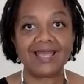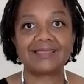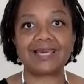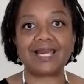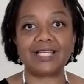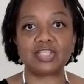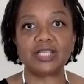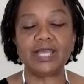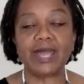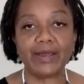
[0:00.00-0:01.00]
that actually
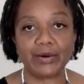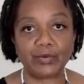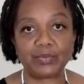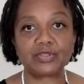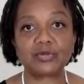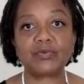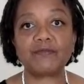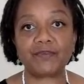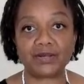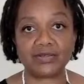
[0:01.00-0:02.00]
help to
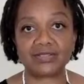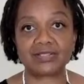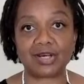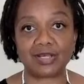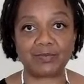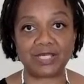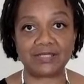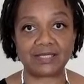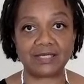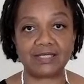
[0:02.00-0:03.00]
reverse
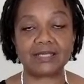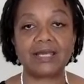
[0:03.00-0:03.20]
diabetes.